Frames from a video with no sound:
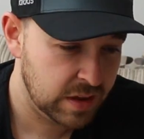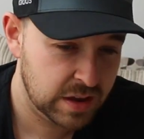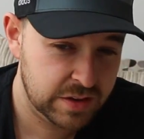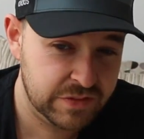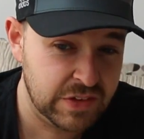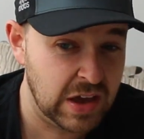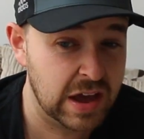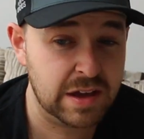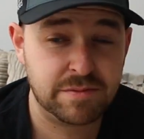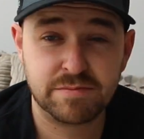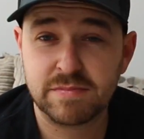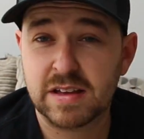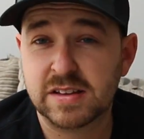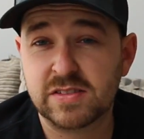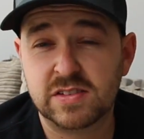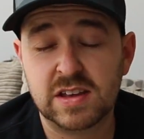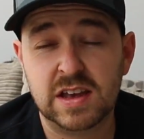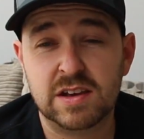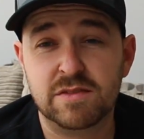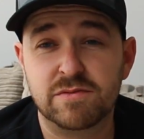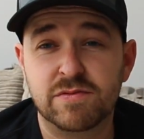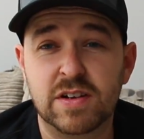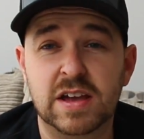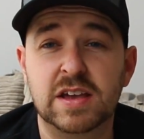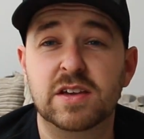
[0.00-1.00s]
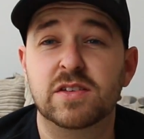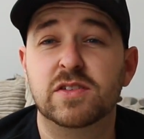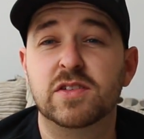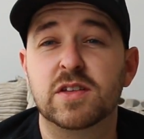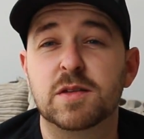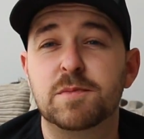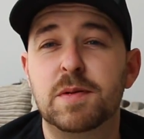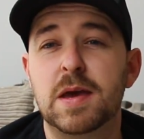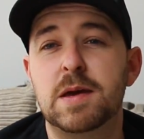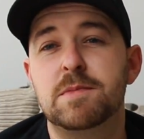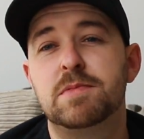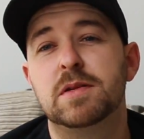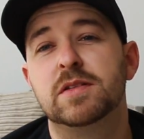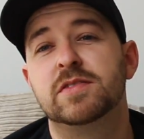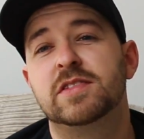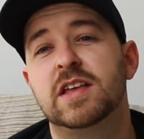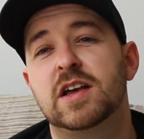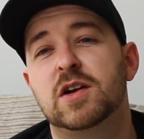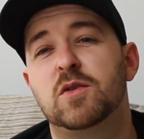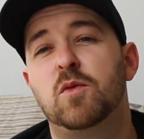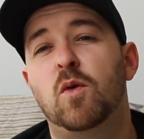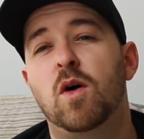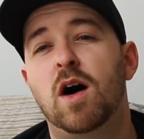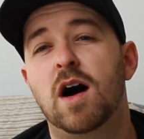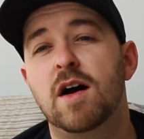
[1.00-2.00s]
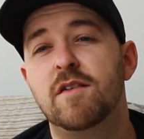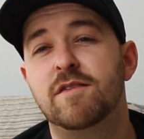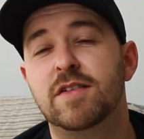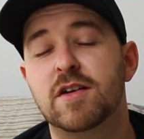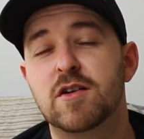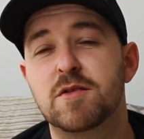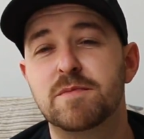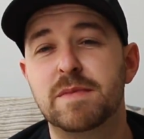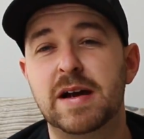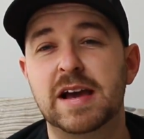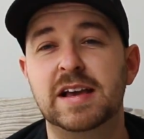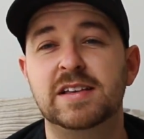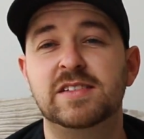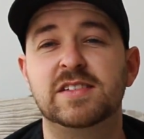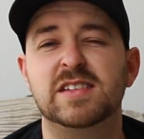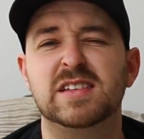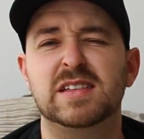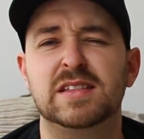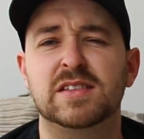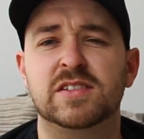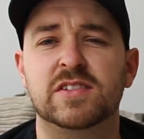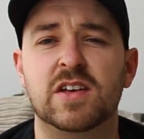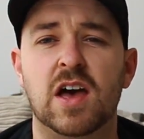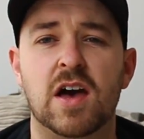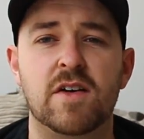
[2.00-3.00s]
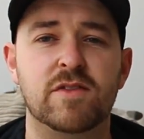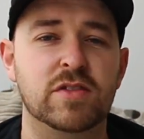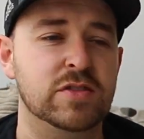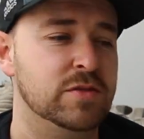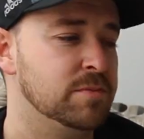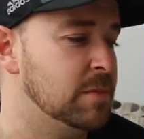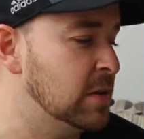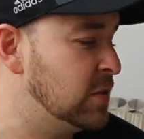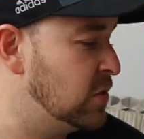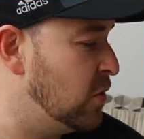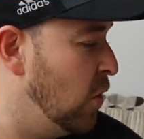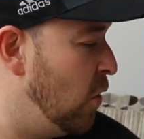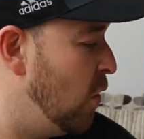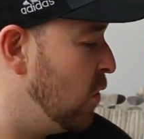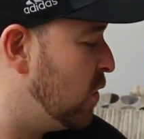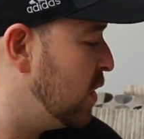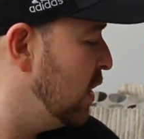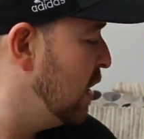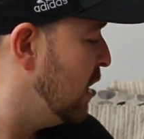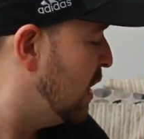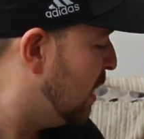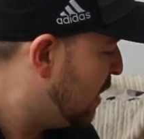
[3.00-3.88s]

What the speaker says: Yeah, that's it. Thank you to the people at Dick White. They're amazing in service. My dog,